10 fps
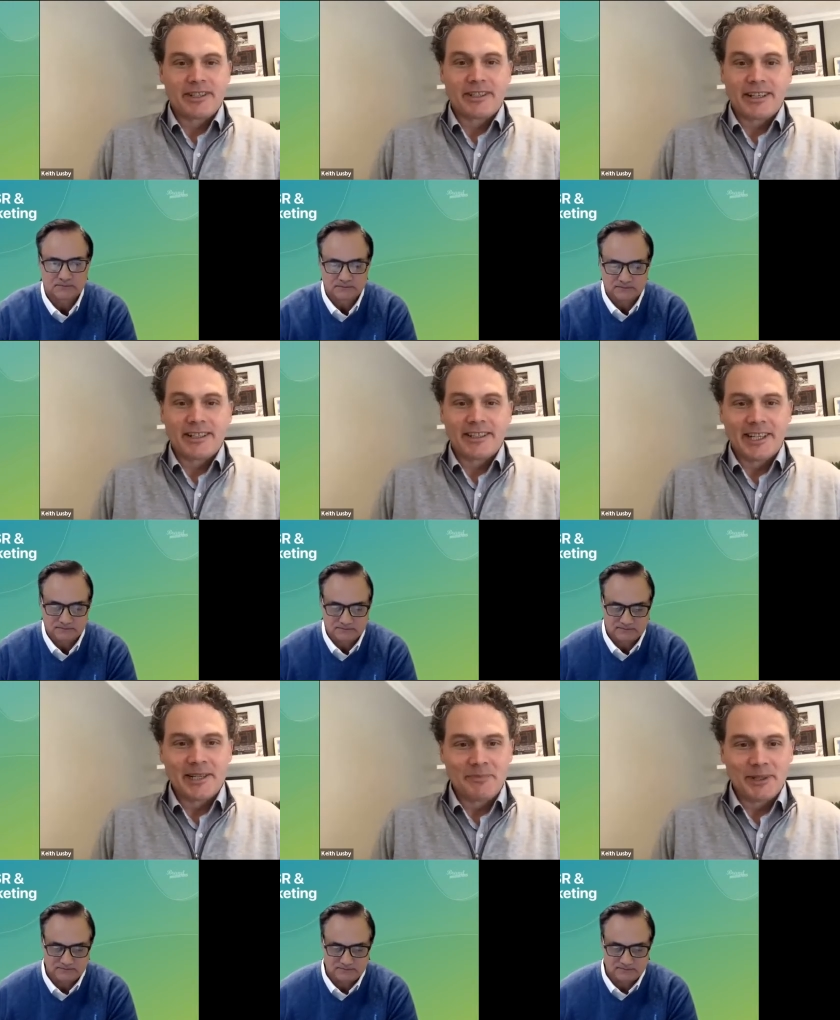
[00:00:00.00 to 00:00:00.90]
Speaker 1: head to
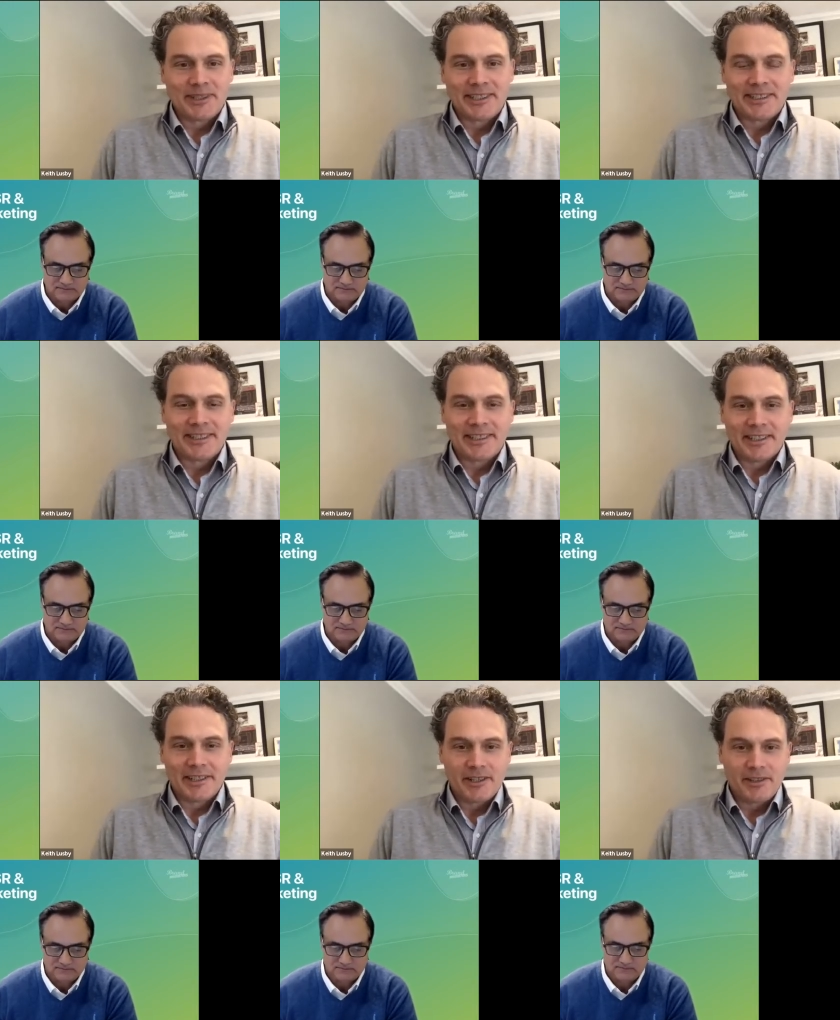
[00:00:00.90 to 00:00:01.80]
client business, and
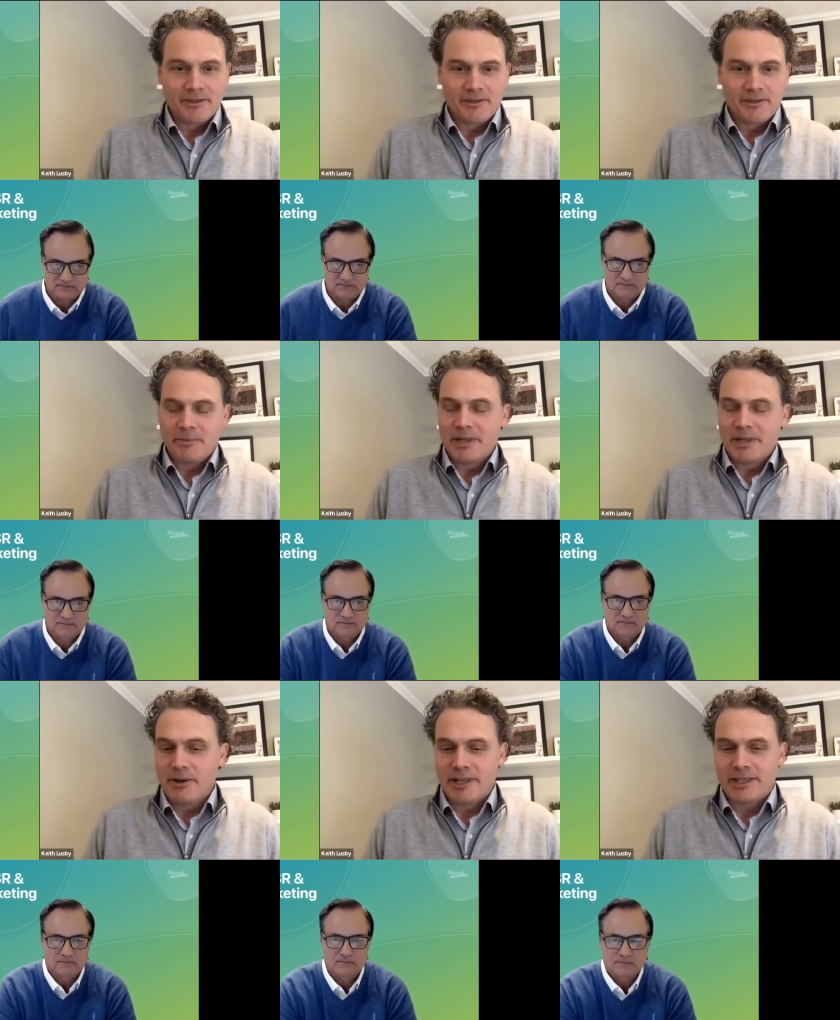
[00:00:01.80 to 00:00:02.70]
the you know the
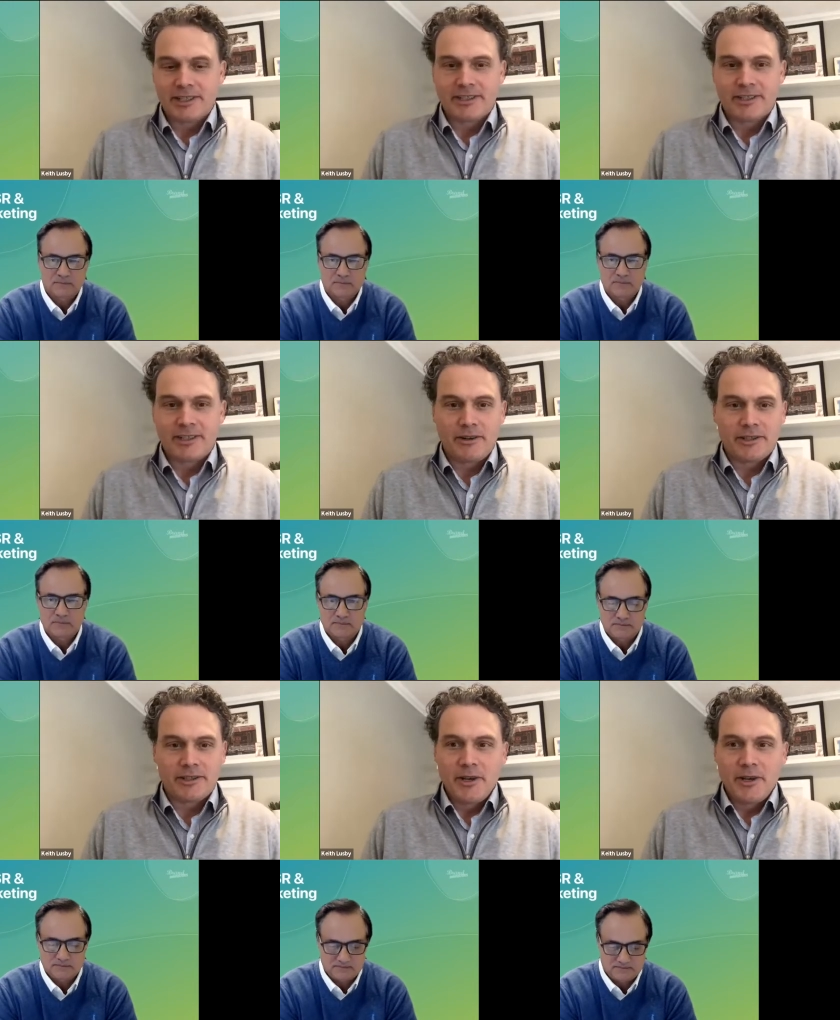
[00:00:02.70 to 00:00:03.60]
big question is
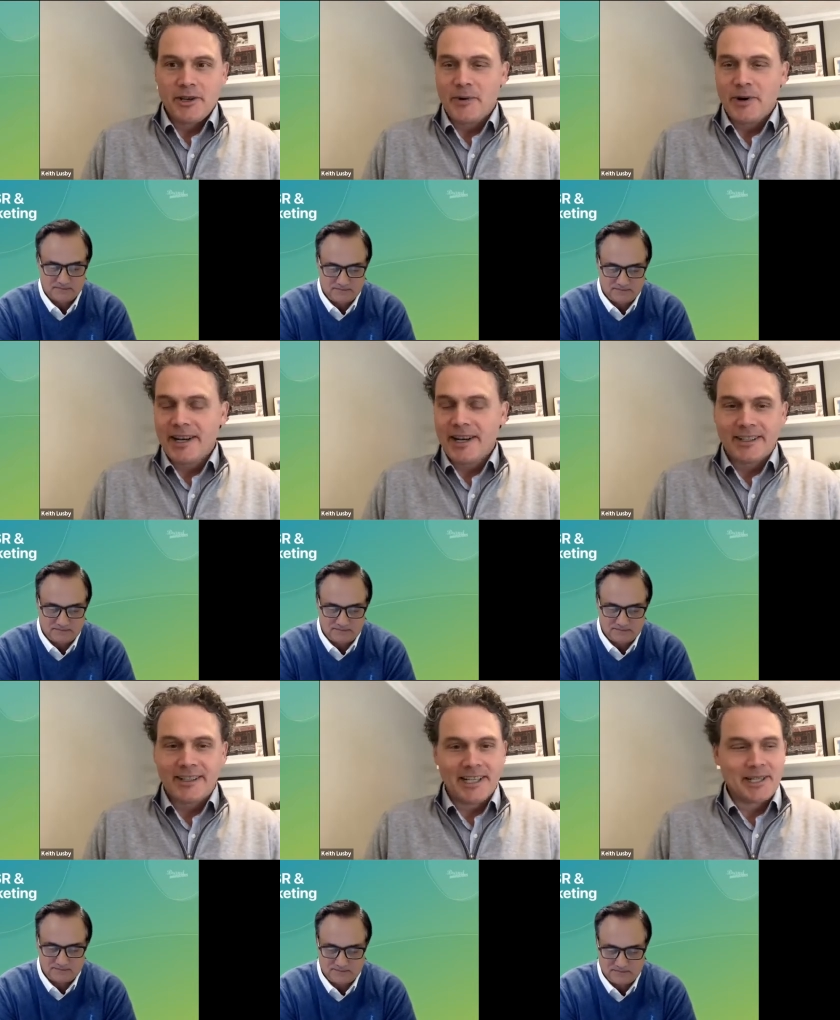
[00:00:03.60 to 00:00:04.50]
always you know what kind of
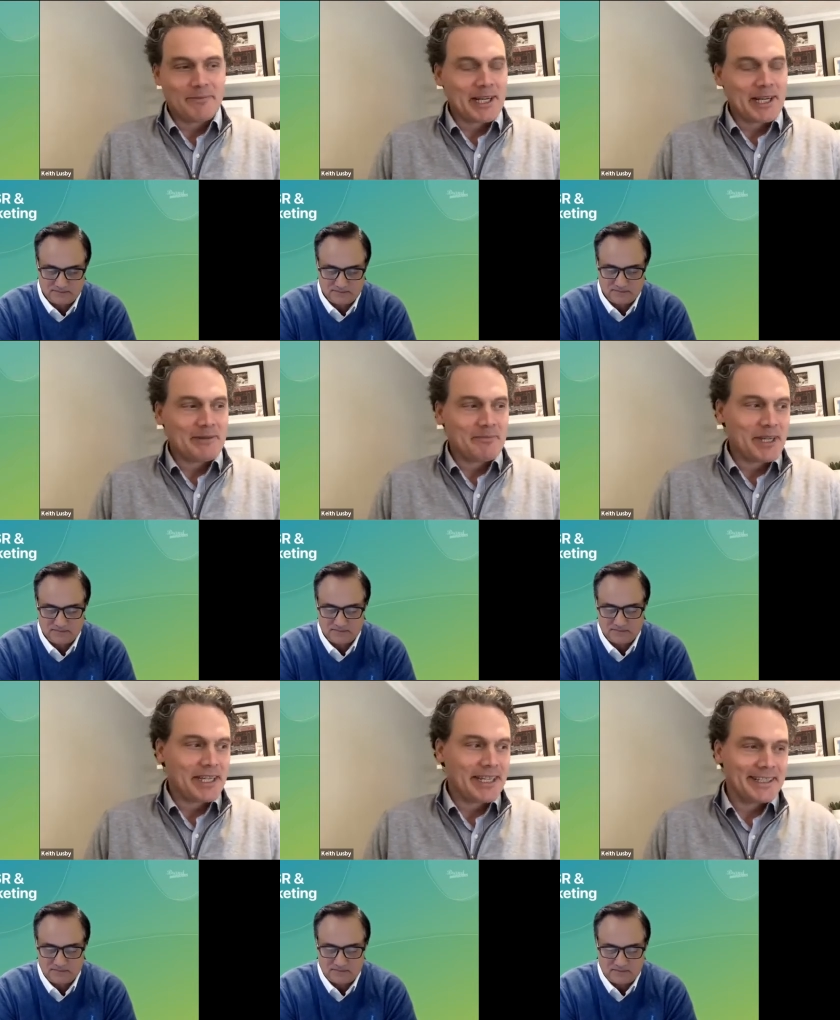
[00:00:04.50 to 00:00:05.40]
client am I going to
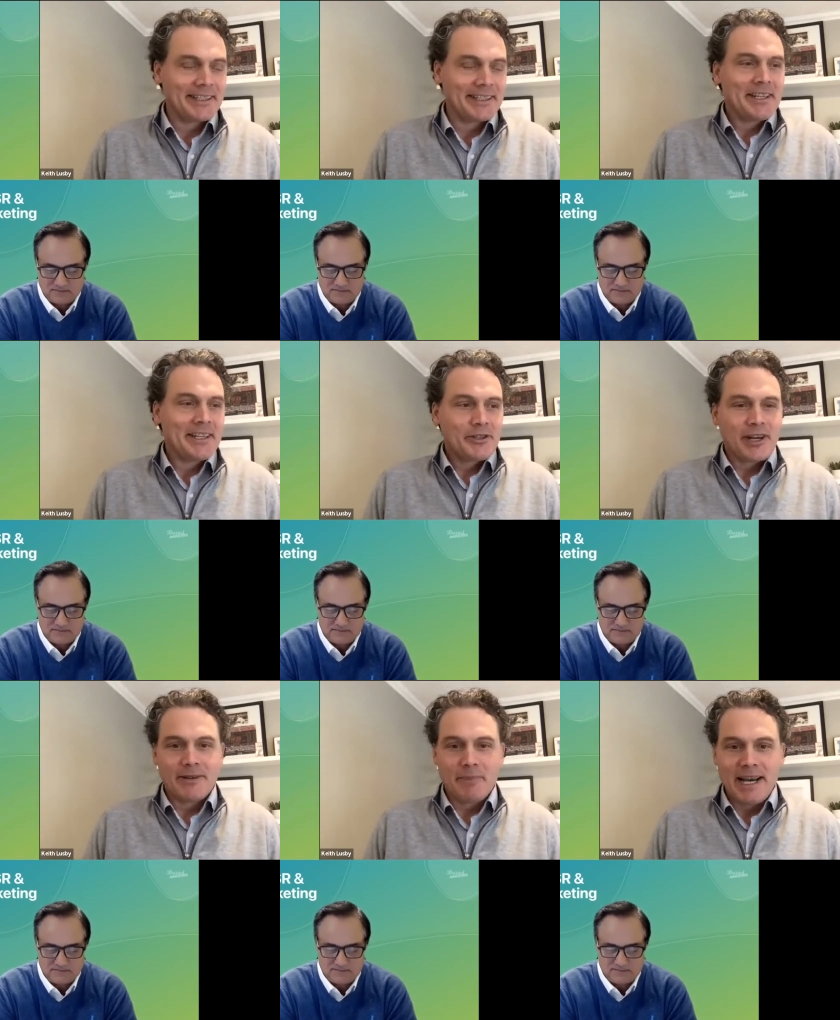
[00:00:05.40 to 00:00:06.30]
be, and
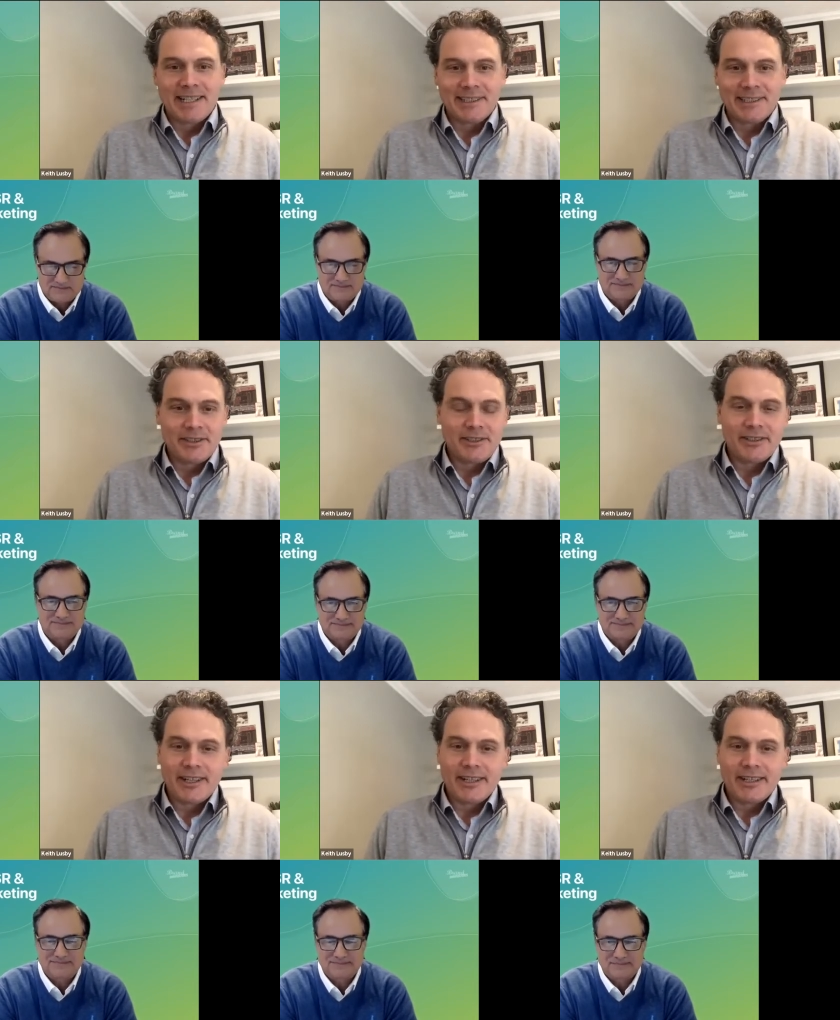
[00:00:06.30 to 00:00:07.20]
trying to balance
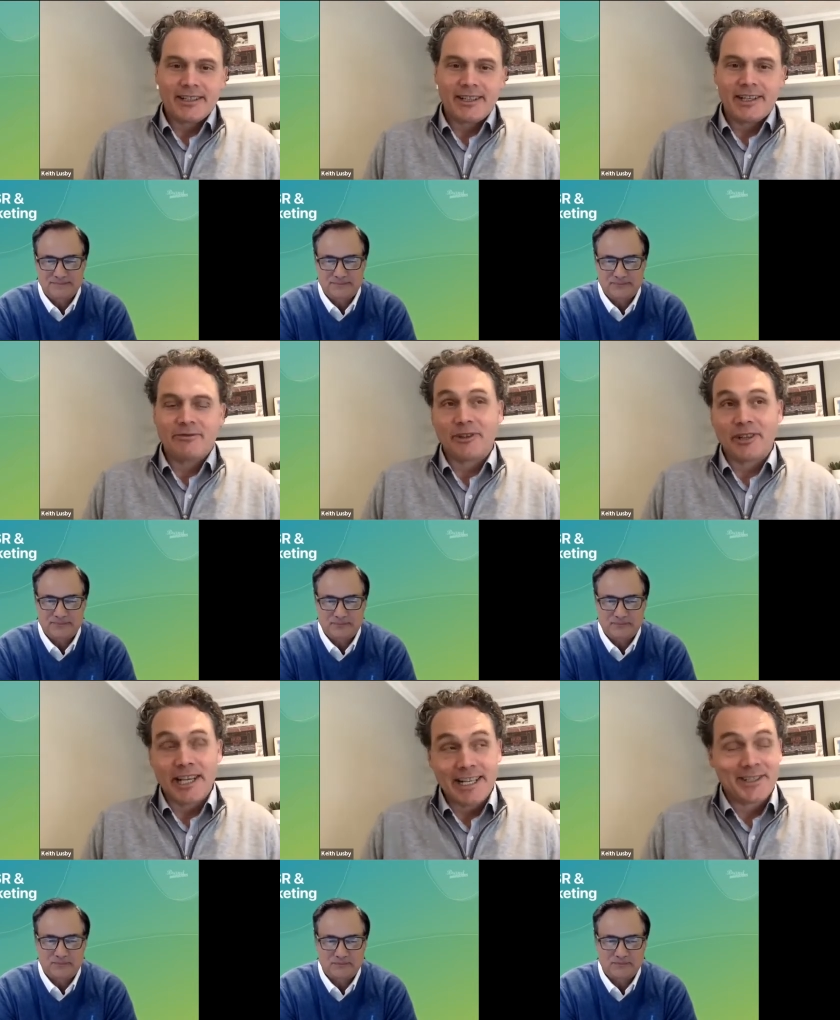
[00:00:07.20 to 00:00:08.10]
the kind of client for
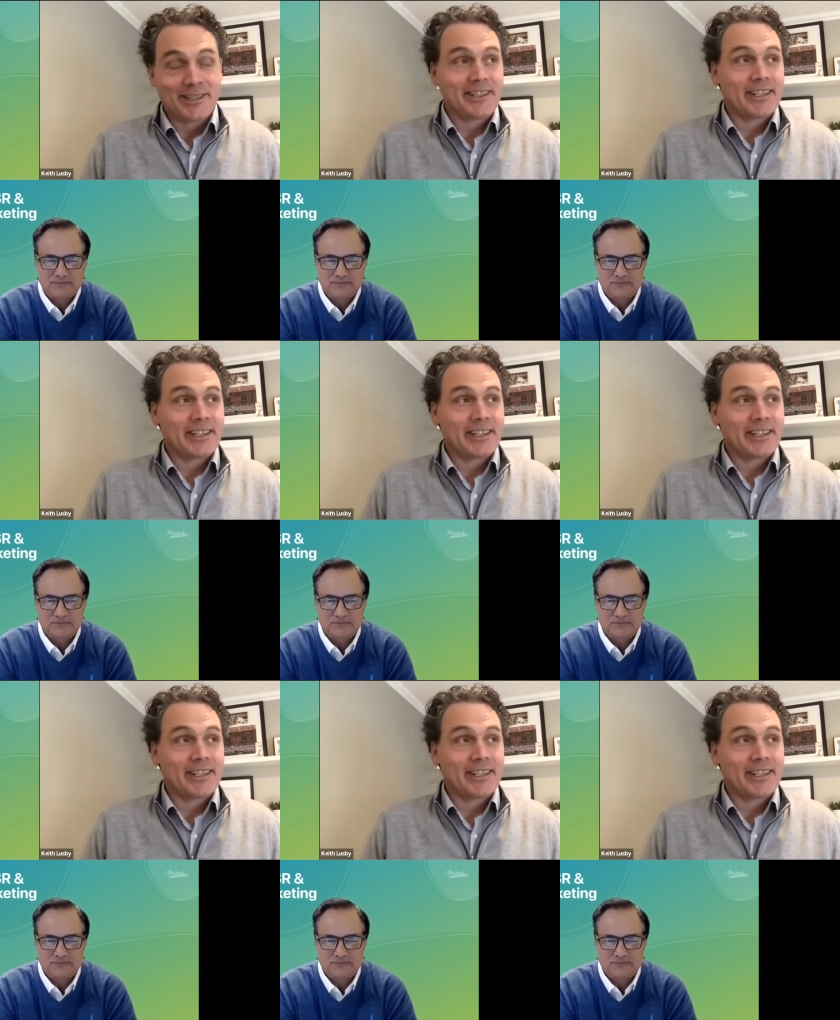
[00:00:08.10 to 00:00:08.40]
an agency,